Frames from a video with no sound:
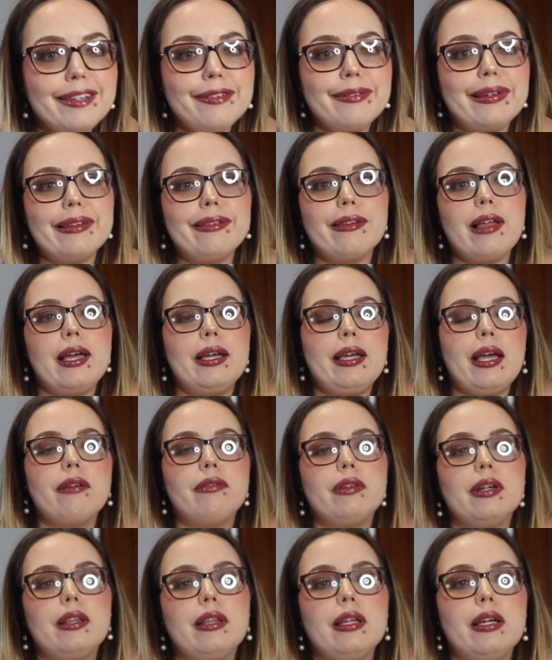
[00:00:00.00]
You can like
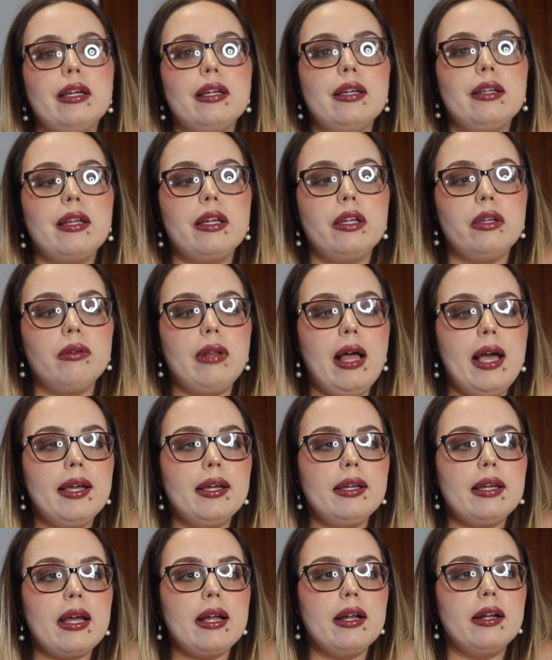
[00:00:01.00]
everything that you
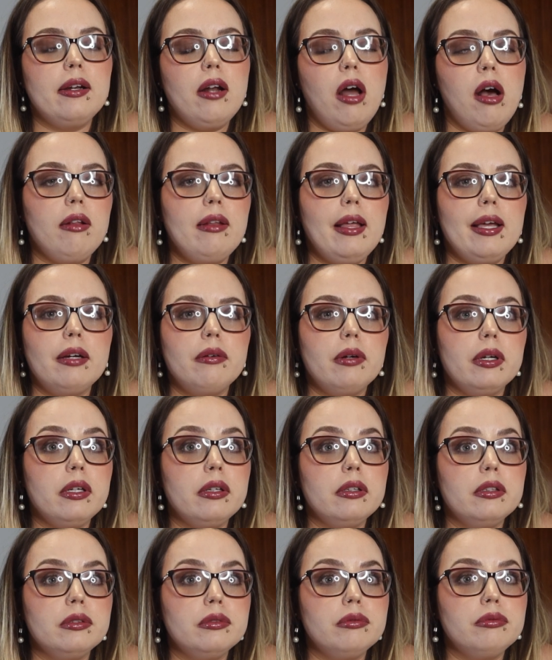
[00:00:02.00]
like and not like what
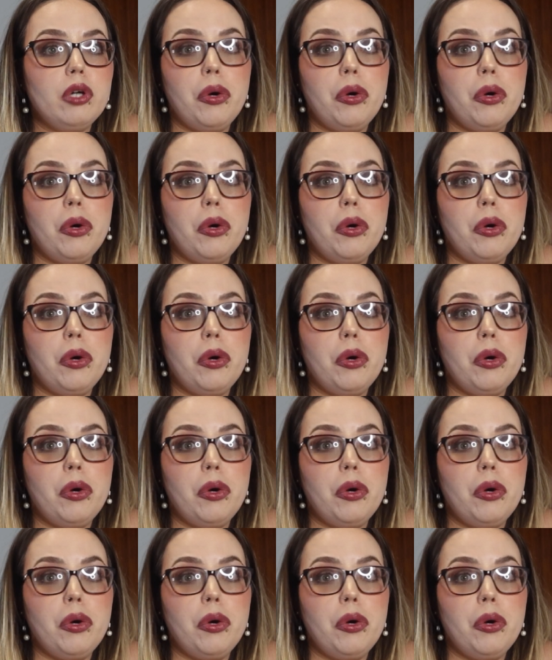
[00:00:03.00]
you